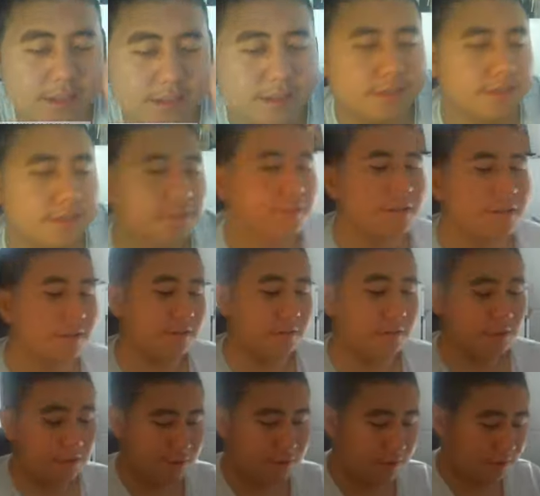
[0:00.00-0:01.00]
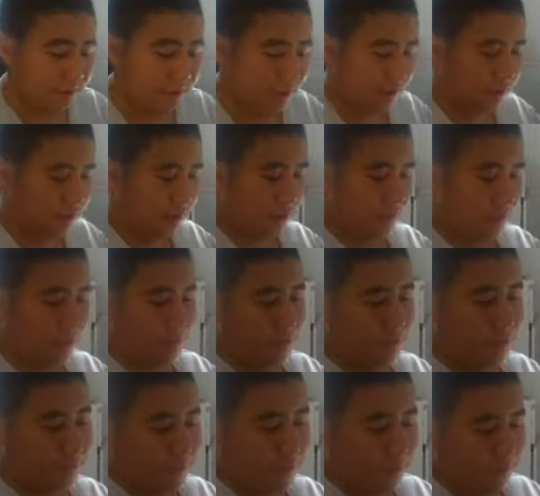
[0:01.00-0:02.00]
top-notch looking pair of
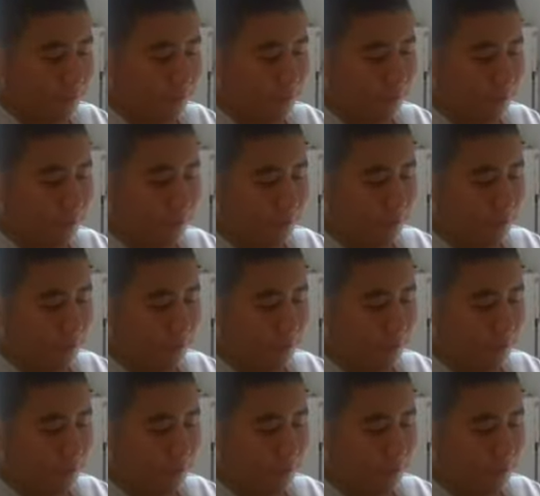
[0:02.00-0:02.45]
glasses just to.